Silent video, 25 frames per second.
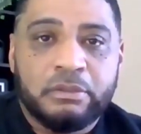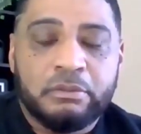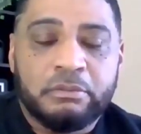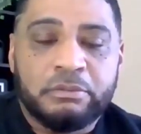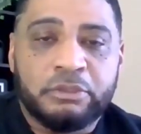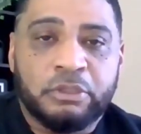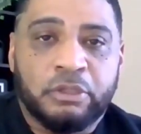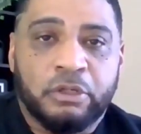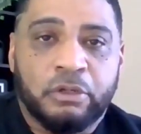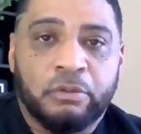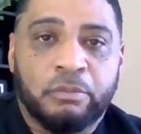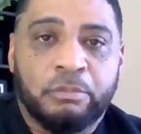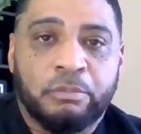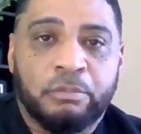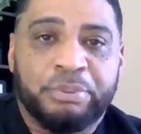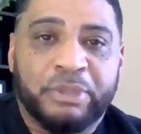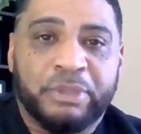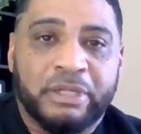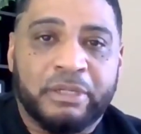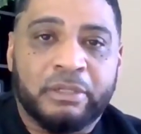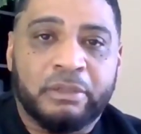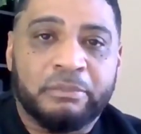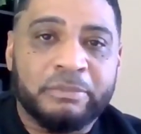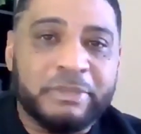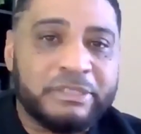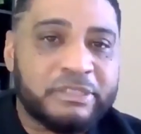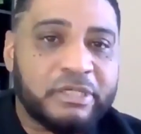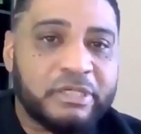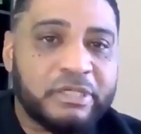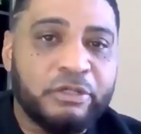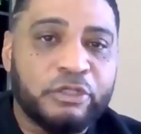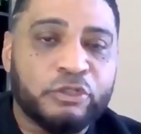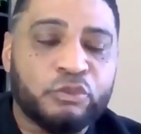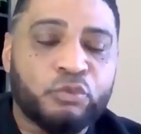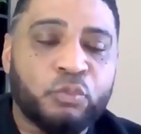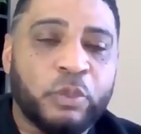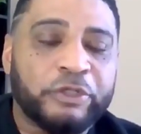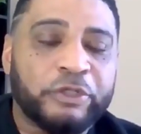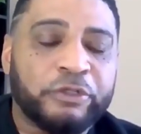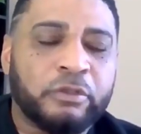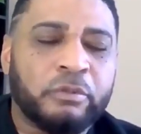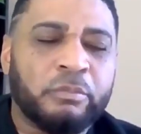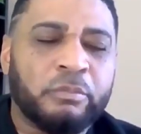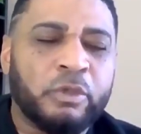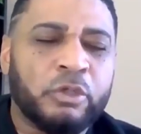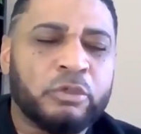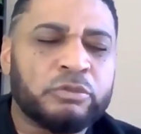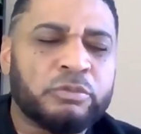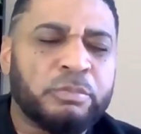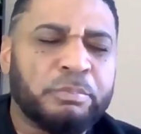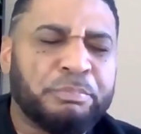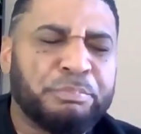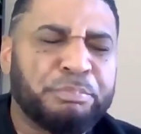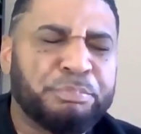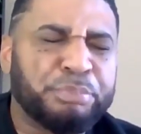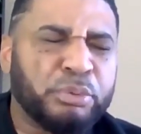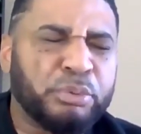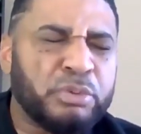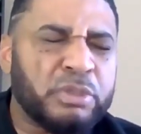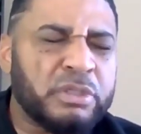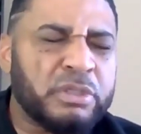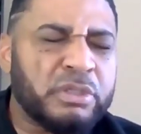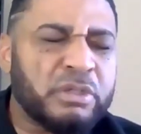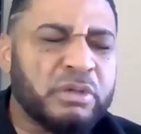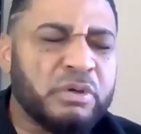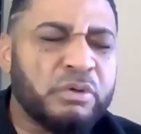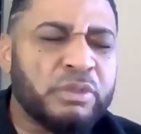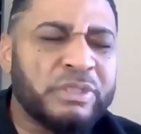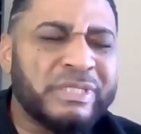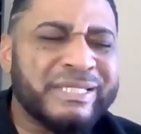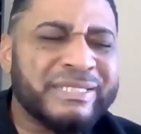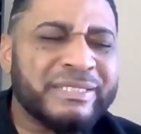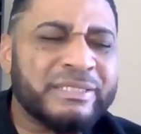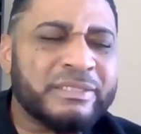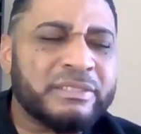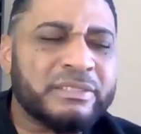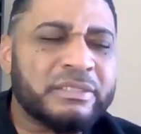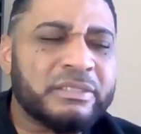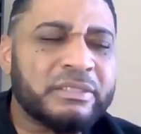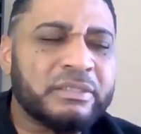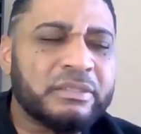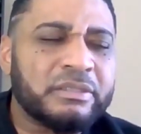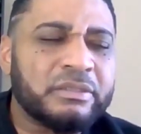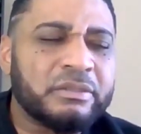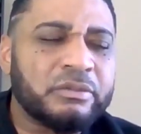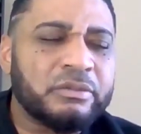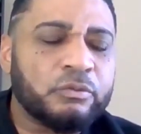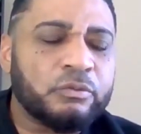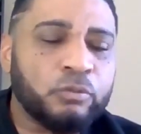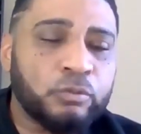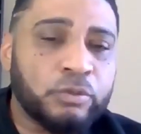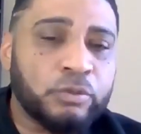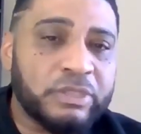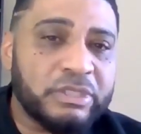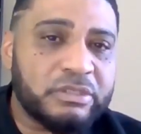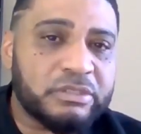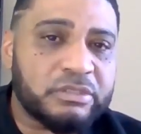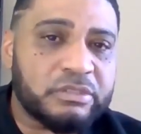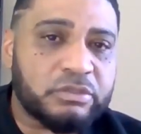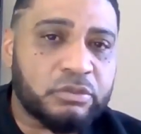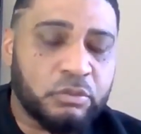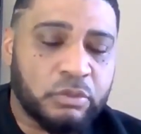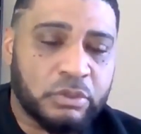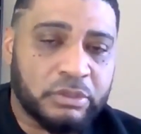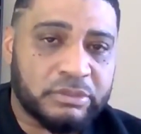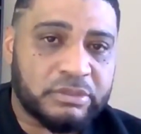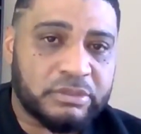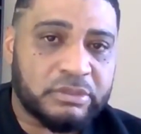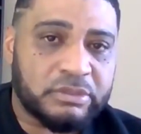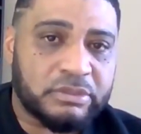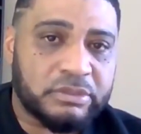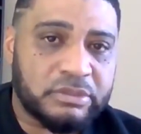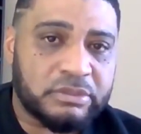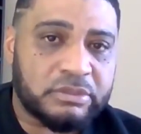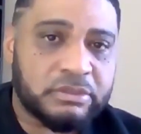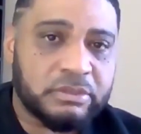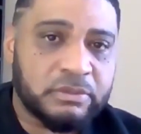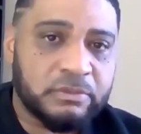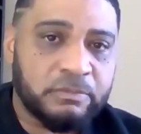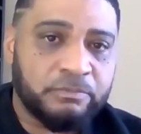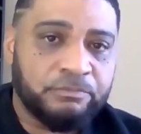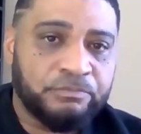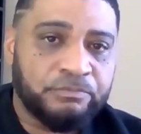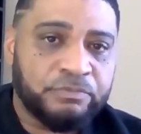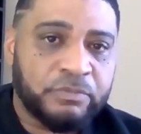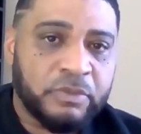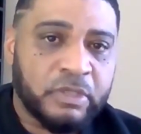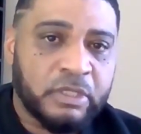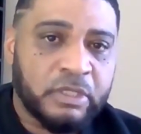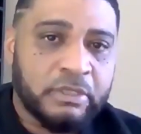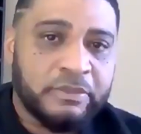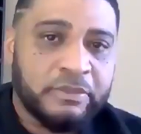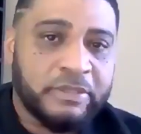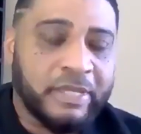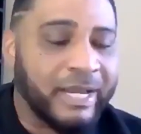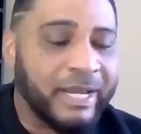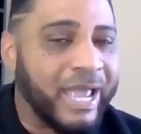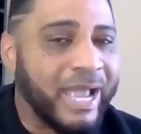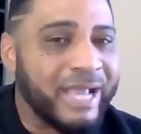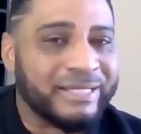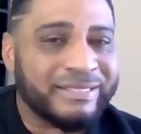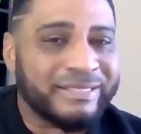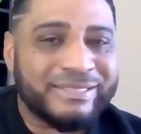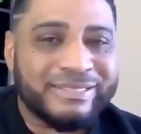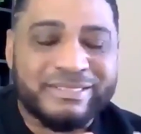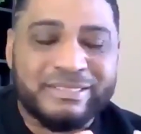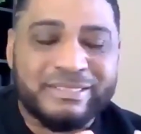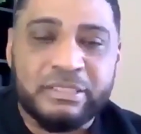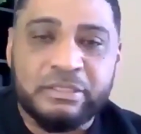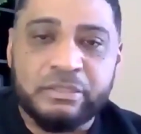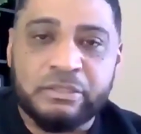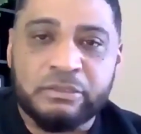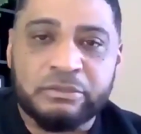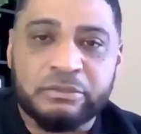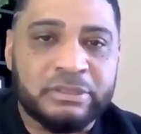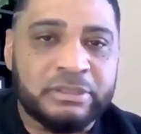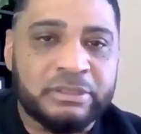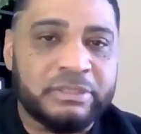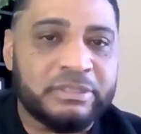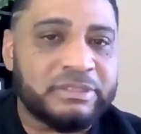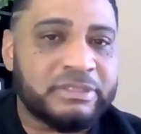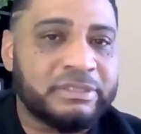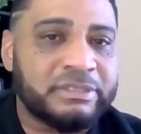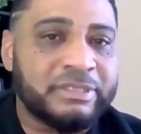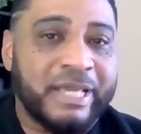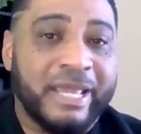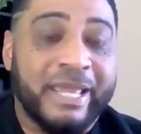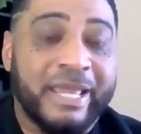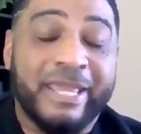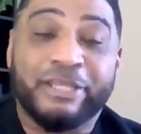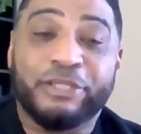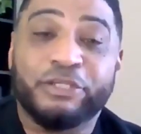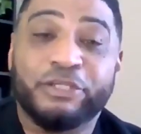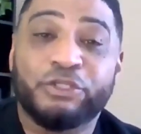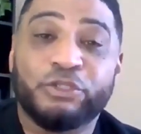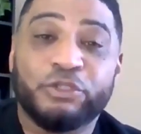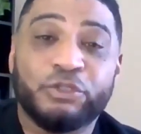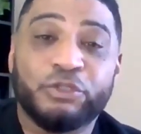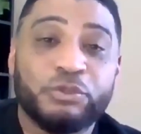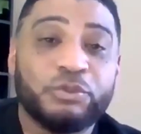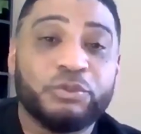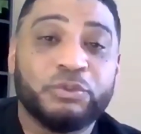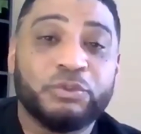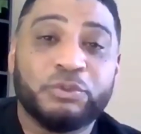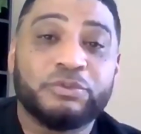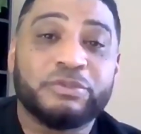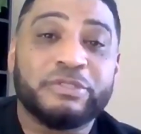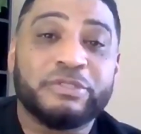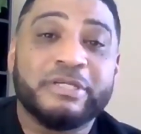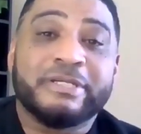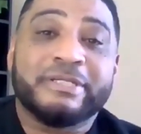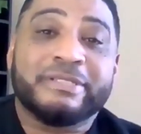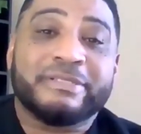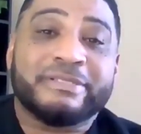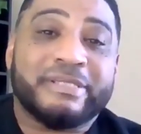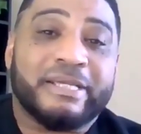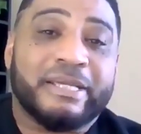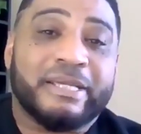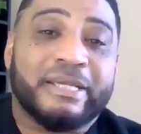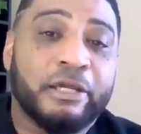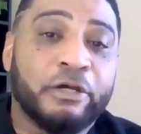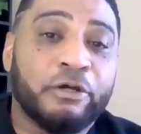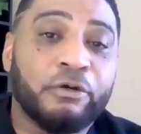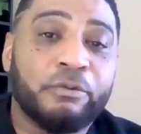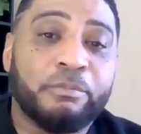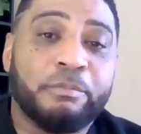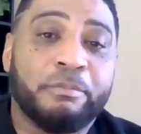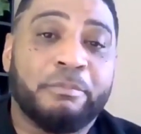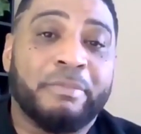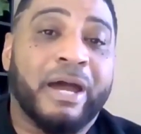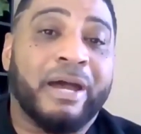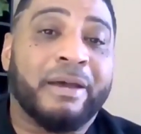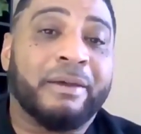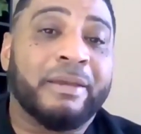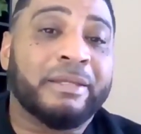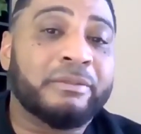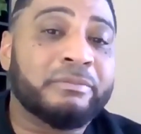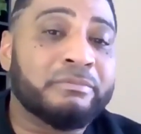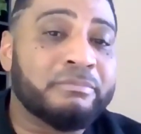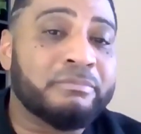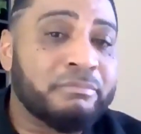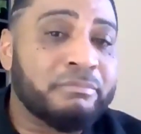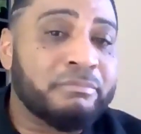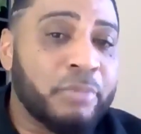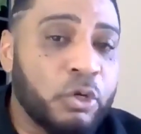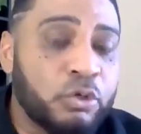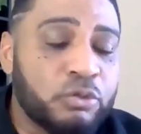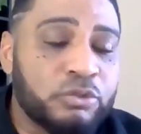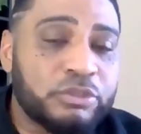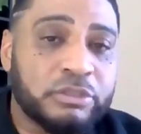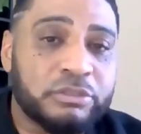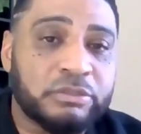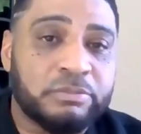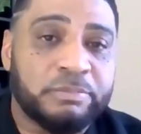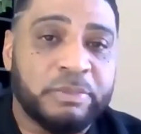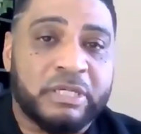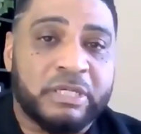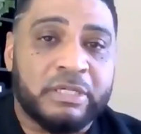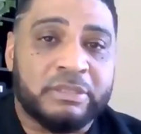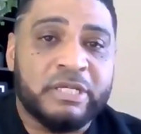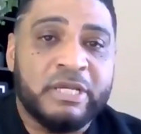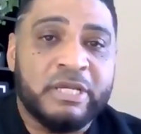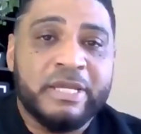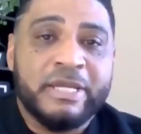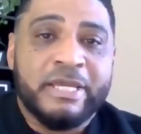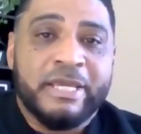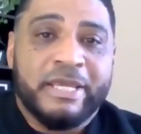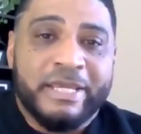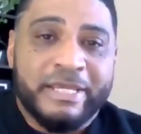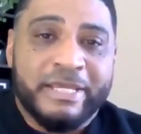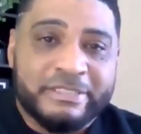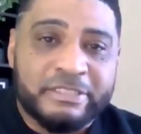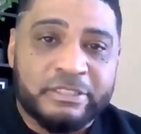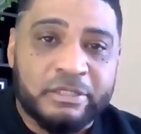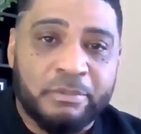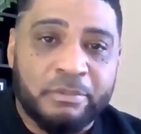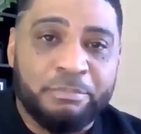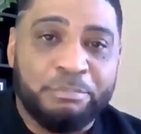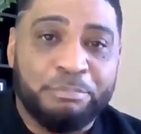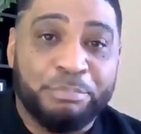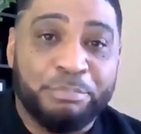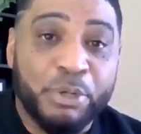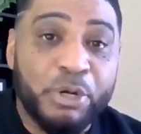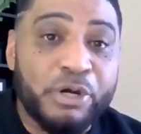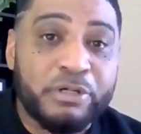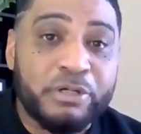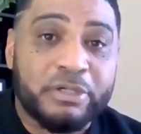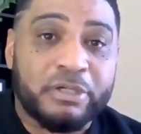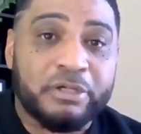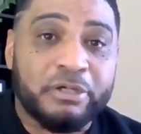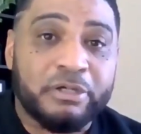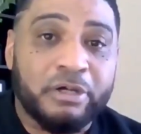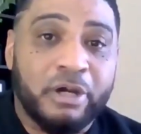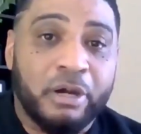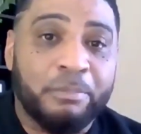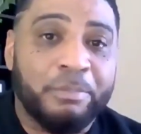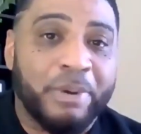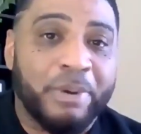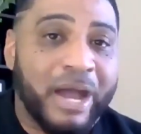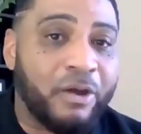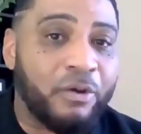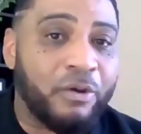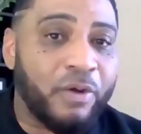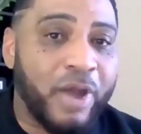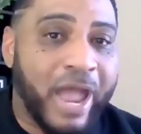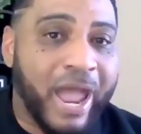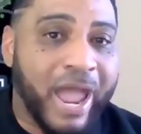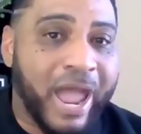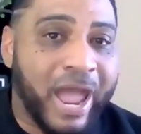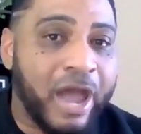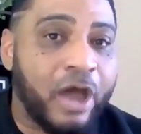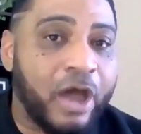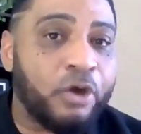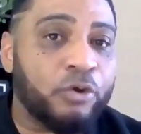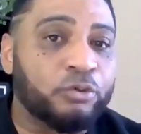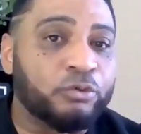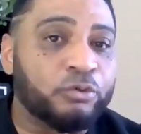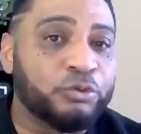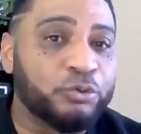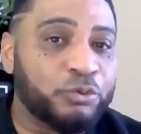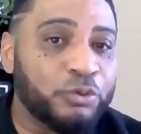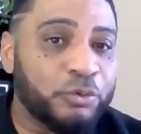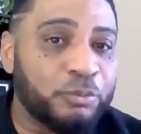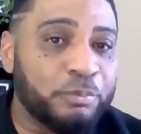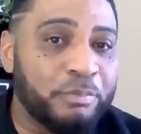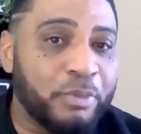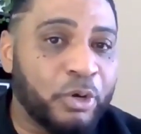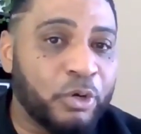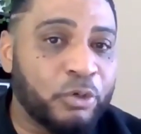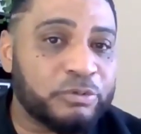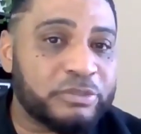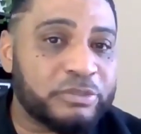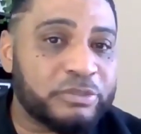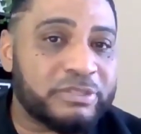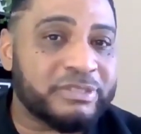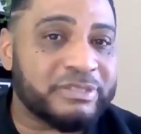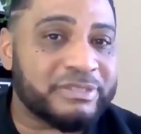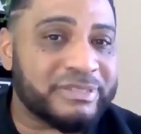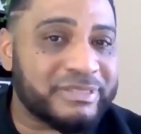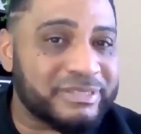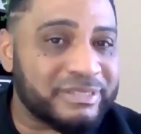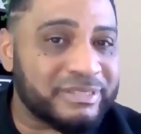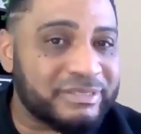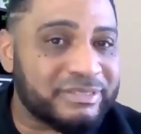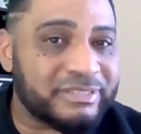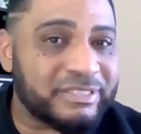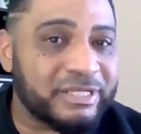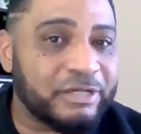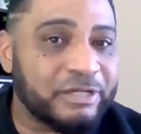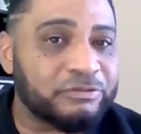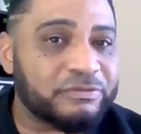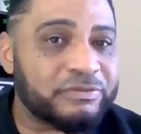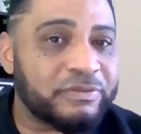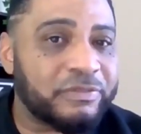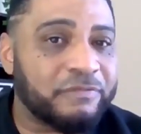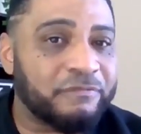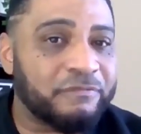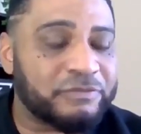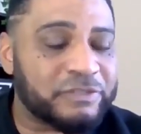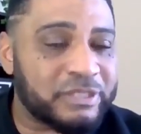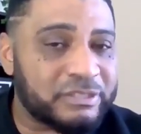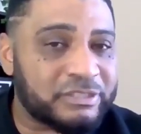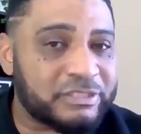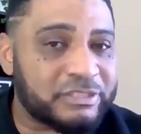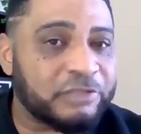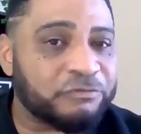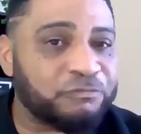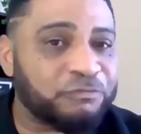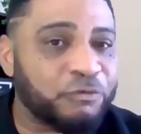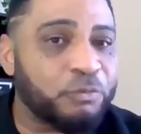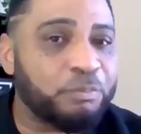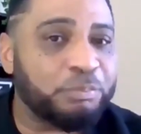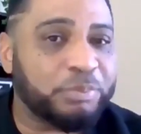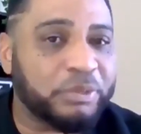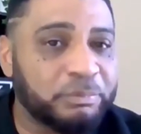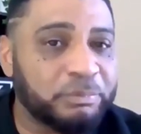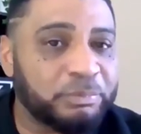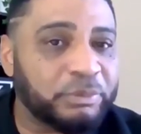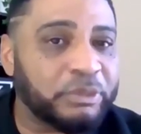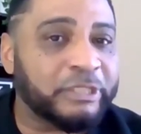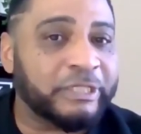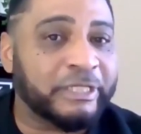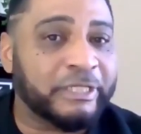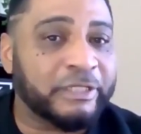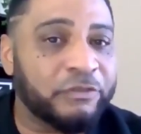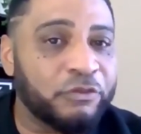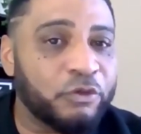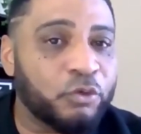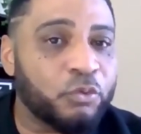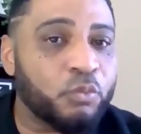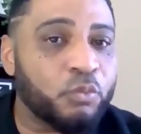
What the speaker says: You know, but let me tell you, it's one of the most brilliant resources that I still to this day use to help my emotions, because it's a book about how do the most successful people in the